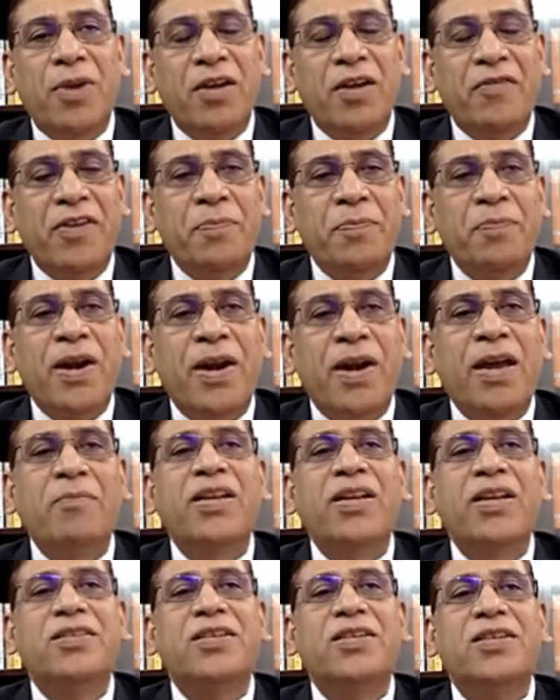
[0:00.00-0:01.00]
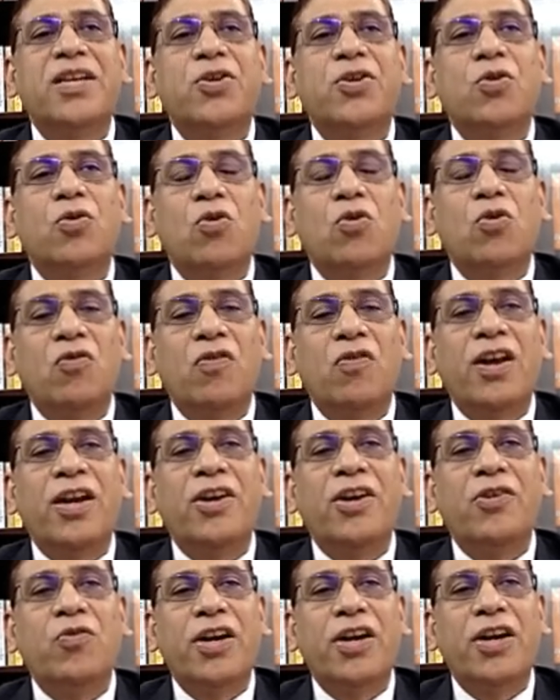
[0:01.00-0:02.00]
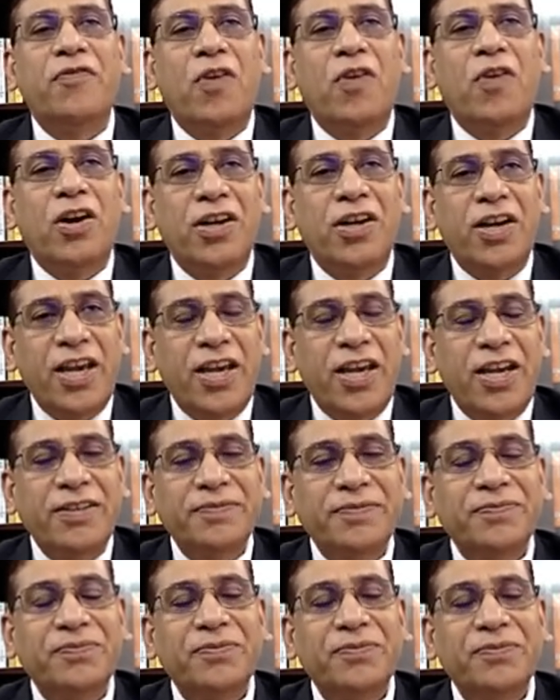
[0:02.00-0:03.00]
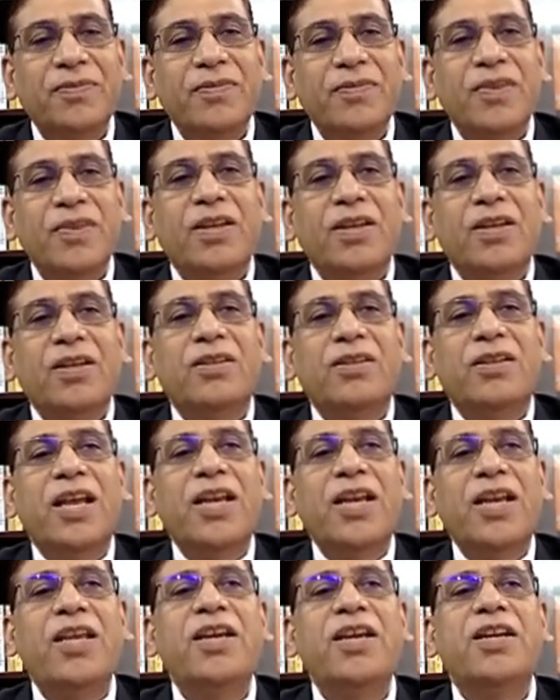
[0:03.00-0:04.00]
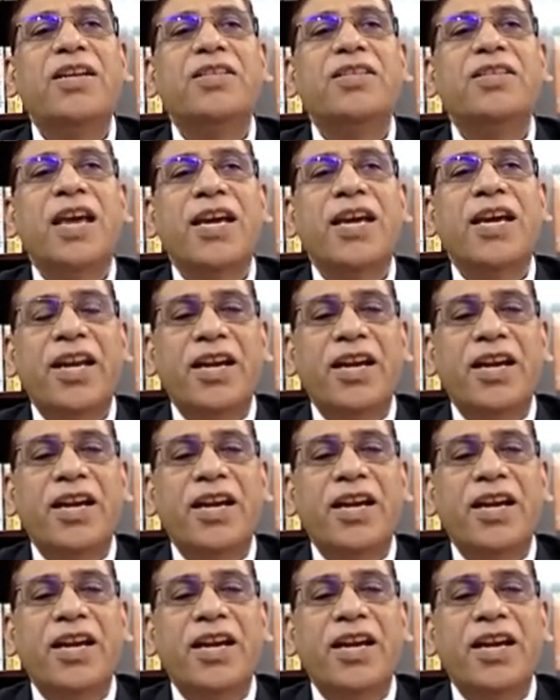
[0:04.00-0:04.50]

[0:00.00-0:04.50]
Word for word: our beloved Prime Minister took over in 2014, then he